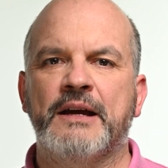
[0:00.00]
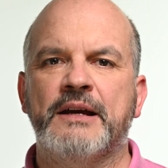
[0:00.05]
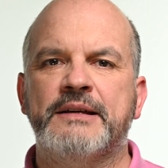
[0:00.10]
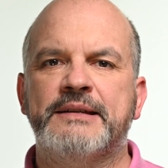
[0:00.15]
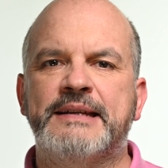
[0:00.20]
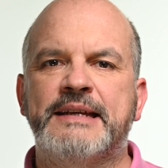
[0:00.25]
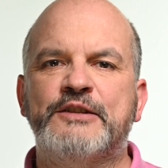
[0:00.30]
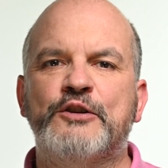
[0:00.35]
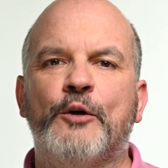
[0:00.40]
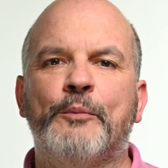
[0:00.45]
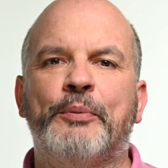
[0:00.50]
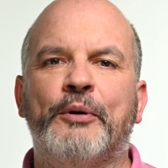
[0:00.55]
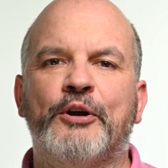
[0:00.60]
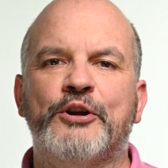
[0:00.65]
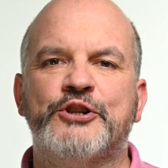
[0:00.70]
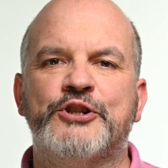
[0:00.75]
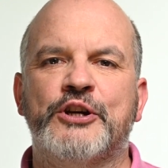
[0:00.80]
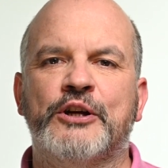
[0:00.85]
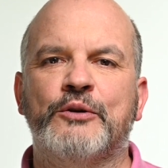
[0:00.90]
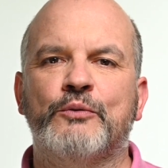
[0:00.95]
This
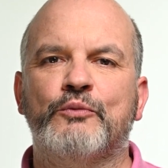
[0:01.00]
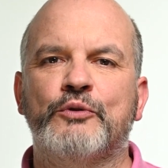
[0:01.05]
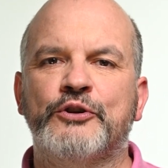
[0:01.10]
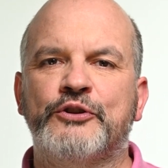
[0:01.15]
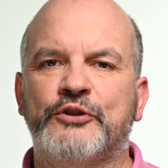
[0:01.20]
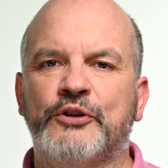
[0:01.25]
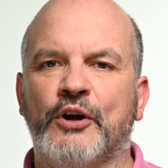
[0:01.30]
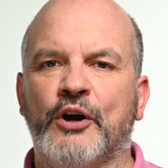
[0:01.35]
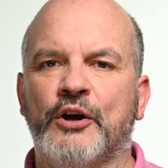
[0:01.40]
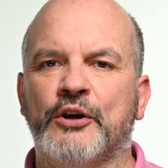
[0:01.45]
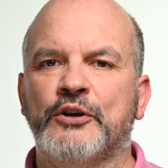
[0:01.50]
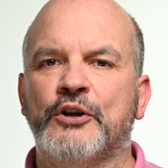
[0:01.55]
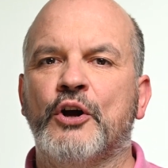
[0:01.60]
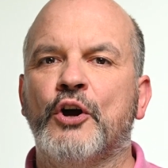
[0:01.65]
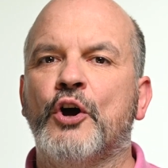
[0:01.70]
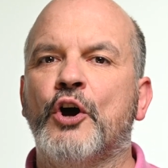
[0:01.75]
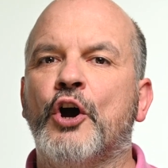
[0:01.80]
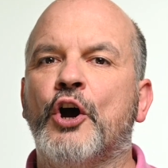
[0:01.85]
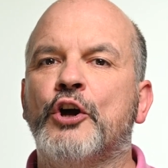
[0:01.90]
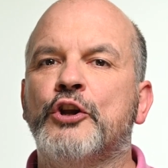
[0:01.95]
operation returns
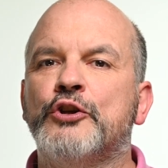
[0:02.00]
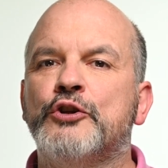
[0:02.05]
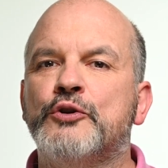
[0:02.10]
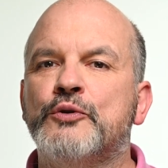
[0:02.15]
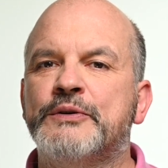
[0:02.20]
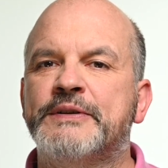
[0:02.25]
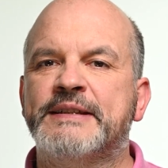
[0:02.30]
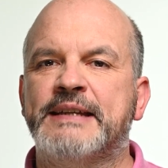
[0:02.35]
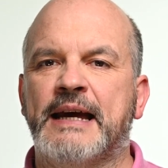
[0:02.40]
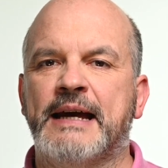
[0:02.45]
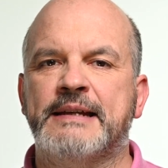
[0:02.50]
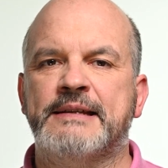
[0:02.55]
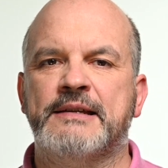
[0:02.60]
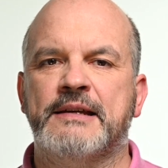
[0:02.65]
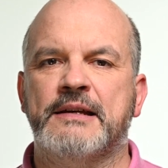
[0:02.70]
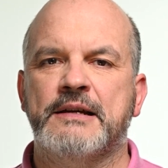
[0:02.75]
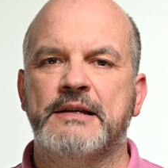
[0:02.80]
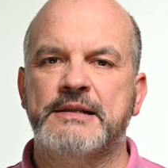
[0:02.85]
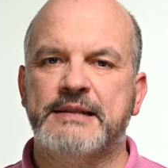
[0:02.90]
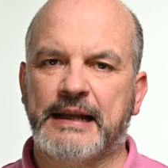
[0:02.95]
a new set
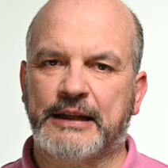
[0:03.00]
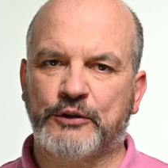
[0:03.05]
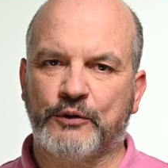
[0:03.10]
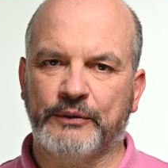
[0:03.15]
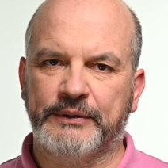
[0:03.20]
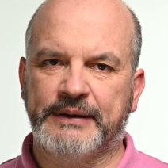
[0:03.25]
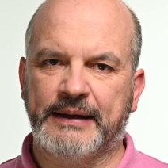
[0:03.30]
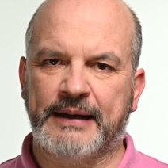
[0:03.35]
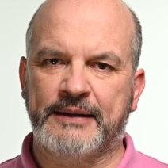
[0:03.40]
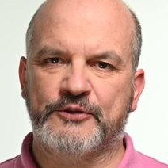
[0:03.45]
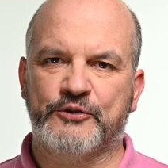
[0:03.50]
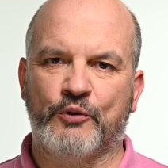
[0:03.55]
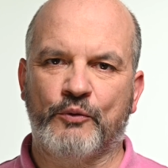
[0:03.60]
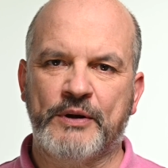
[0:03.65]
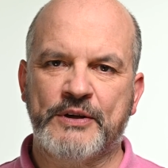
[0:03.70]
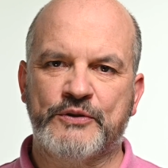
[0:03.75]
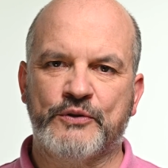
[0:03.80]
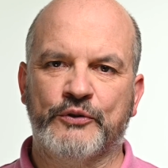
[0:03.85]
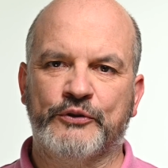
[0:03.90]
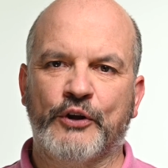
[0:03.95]
that contains the
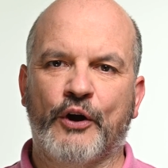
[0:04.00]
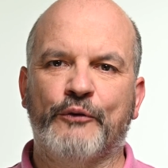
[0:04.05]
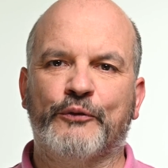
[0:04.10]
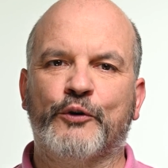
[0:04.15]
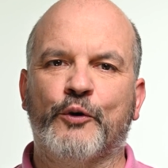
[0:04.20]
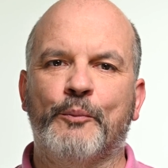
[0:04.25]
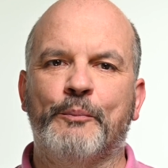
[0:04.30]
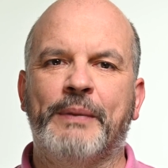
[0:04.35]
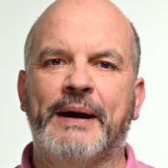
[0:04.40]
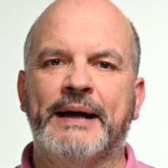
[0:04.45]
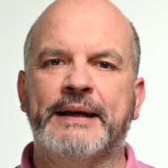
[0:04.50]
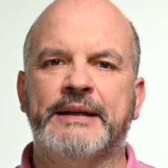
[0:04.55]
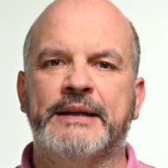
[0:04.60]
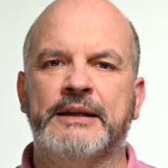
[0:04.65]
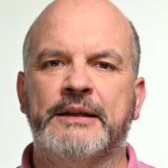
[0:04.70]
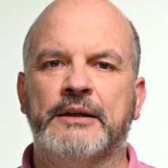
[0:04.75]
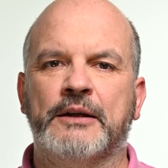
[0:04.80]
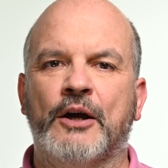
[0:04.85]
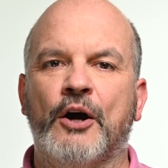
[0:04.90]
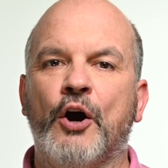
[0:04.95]
result of
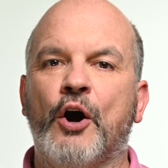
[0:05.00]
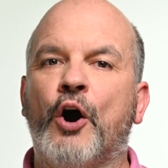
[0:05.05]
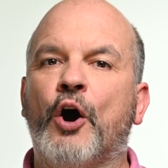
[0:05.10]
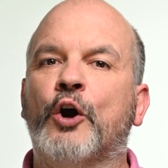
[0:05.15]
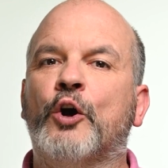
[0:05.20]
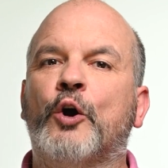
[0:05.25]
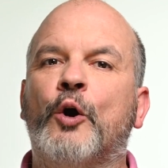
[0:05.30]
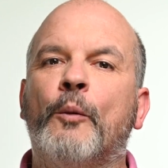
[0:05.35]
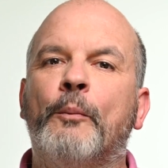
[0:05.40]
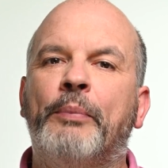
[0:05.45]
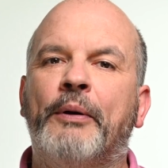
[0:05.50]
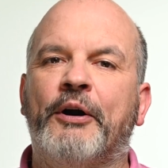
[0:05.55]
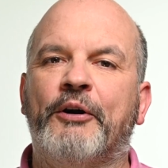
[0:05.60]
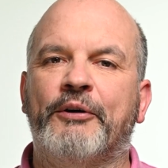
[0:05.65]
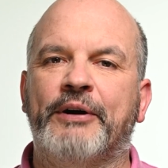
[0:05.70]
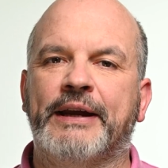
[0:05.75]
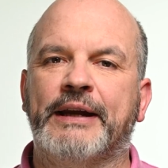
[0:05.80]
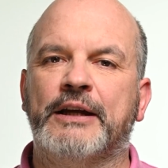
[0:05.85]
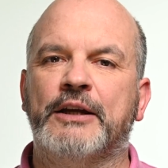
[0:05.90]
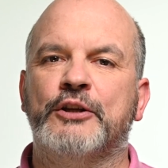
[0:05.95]
combining or
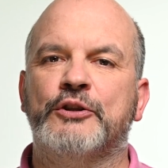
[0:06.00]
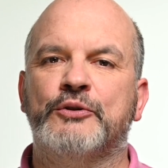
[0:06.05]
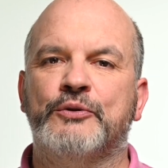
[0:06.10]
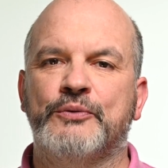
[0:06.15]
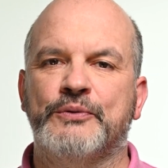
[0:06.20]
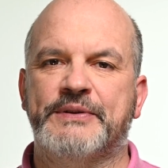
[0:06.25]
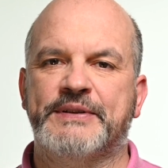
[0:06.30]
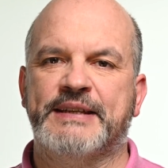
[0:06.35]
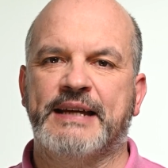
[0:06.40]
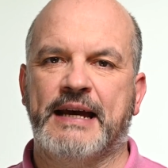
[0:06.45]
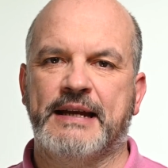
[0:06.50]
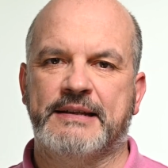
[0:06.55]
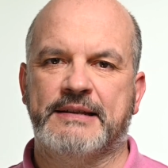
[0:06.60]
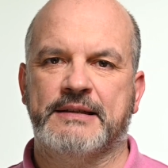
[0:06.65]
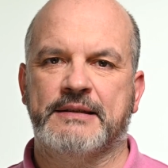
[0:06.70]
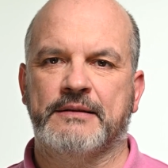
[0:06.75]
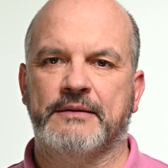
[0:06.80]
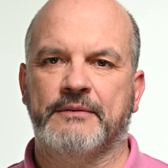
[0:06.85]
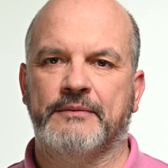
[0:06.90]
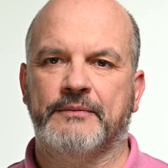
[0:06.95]
comparing two
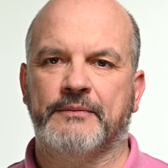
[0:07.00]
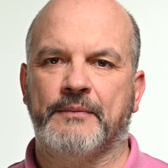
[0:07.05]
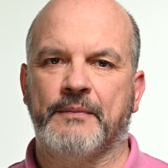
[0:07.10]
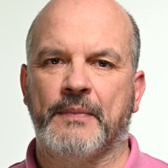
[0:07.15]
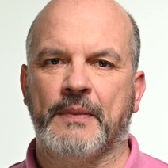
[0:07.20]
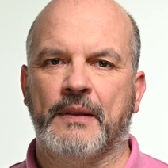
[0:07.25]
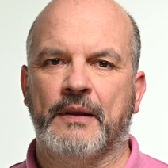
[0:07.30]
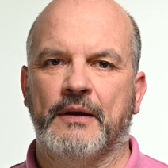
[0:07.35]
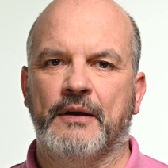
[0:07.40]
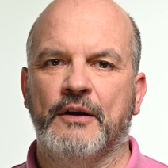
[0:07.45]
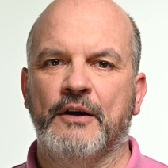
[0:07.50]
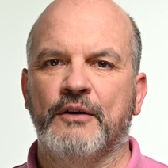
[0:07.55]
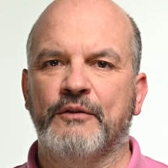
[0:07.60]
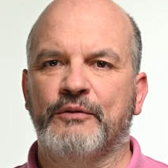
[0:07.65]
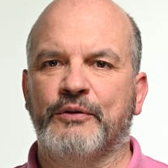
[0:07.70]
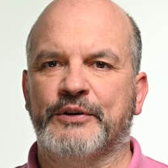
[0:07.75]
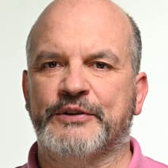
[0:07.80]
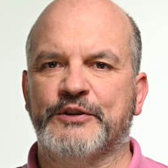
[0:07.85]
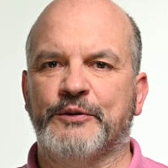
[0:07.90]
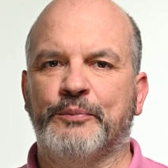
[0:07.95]
sets.
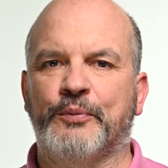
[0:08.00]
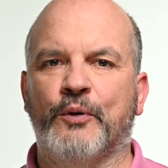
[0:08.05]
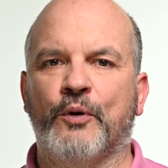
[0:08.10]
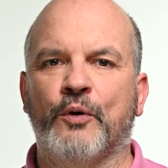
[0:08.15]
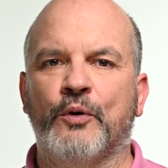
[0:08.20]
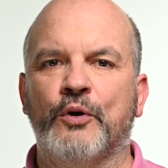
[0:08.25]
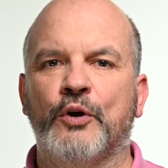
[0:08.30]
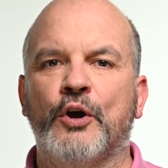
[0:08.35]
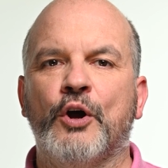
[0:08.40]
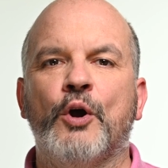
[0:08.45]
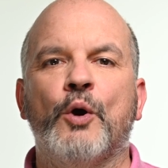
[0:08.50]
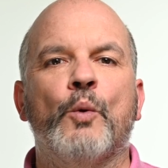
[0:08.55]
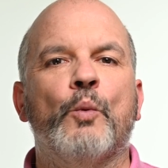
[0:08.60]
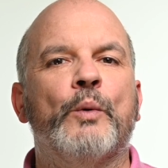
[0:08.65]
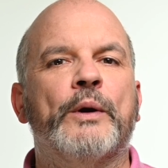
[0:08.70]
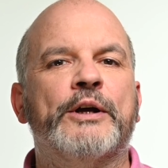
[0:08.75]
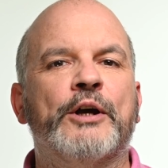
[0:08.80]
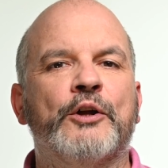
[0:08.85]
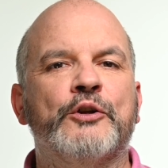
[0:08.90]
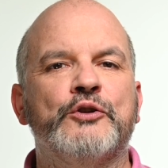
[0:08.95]
For example,
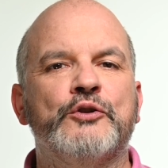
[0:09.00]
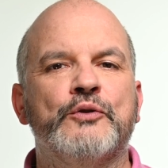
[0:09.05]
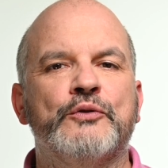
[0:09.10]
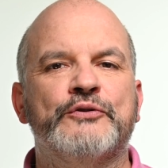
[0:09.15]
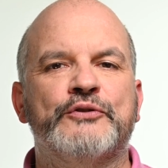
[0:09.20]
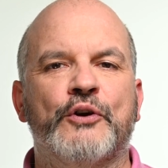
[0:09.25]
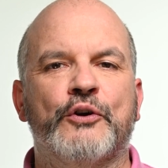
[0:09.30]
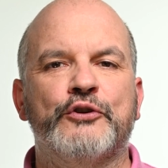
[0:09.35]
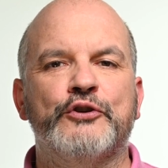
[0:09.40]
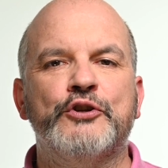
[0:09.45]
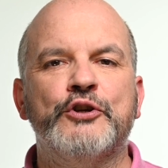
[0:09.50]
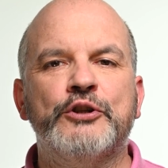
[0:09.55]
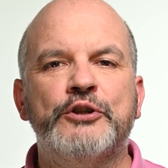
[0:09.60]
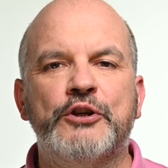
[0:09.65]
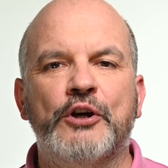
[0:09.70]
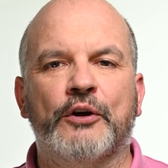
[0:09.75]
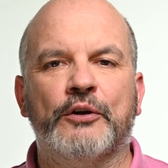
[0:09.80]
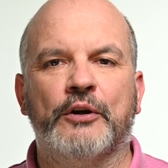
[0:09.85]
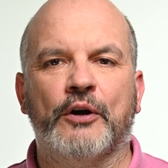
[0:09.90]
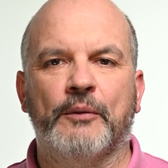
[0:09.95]
we can use the
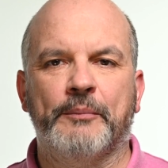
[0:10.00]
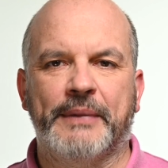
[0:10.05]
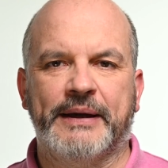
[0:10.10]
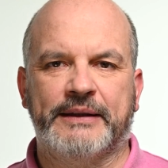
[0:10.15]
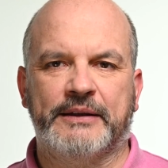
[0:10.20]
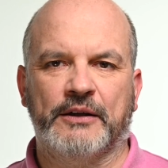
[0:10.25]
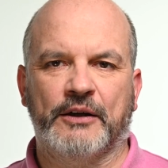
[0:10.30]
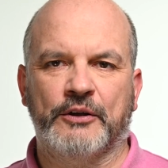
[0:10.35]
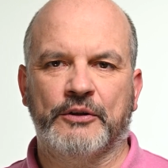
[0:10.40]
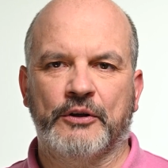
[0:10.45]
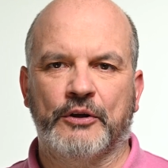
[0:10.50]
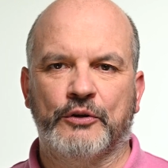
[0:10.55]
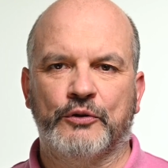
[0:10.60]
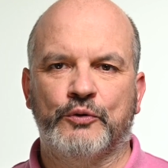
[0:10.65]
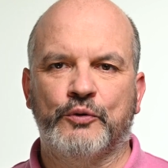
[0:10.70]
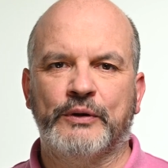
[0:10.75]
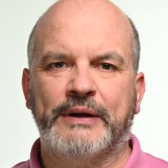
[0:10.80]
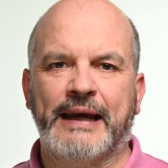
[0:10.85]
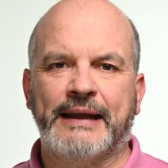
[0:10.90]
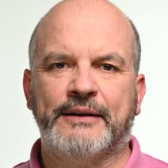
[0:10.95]
union method
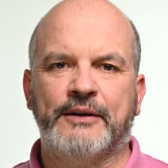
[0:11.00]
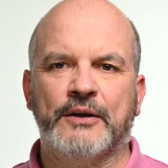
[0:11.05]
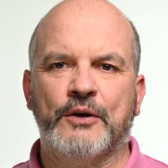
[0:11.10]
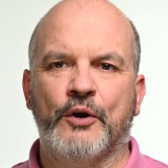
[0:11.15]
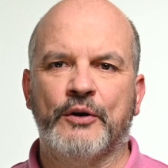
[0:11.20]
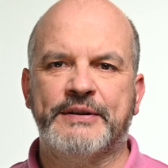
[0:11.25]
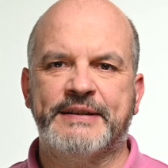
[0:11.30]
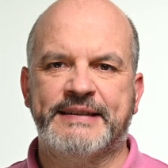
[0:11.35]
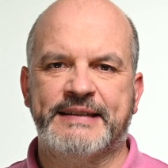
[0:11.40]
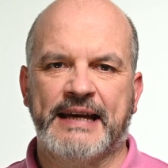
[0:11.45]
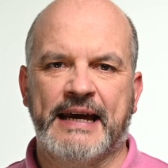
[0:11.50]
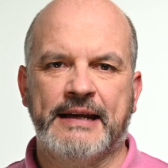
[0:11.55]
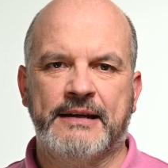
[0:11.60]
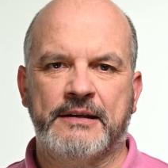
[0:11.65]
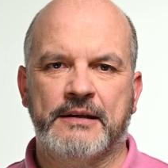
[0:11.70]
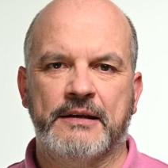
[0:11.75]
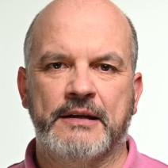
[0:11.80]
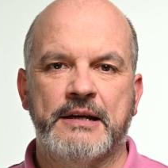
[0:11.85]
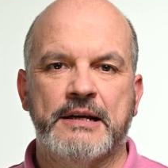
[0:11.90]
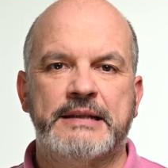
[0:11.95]
to get a
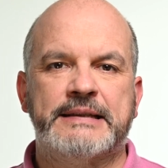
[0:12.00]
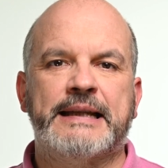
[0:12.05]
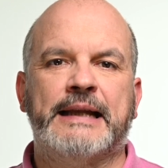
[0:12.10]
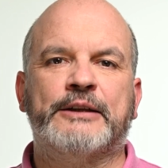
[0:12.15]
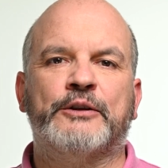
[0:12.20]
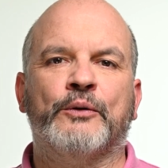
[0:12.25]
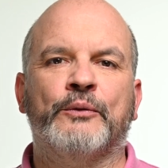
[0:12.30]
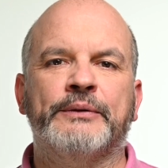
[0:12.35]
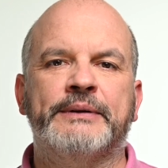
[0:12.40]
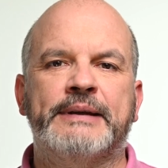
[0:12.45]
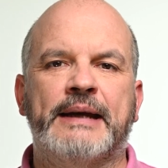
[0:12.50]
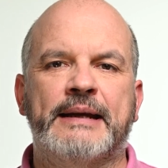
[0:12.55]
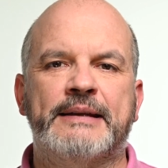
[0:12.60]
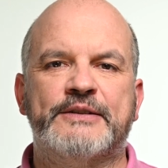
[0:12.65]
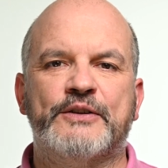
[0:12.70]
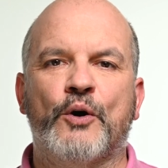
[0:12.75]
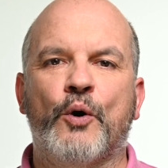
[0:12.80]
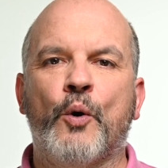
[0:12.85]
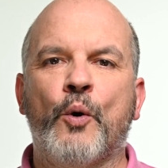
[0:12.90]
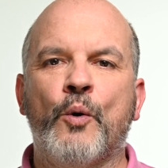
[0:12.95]
set that
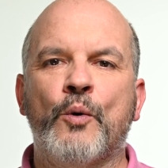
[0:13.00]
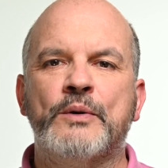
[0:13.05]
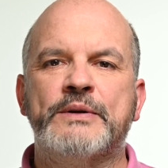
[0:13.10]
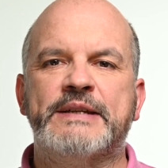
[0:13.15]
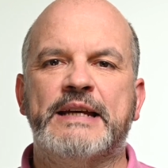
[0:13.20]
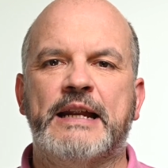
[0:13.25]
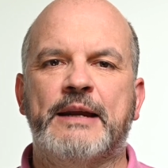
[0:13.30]
contains all the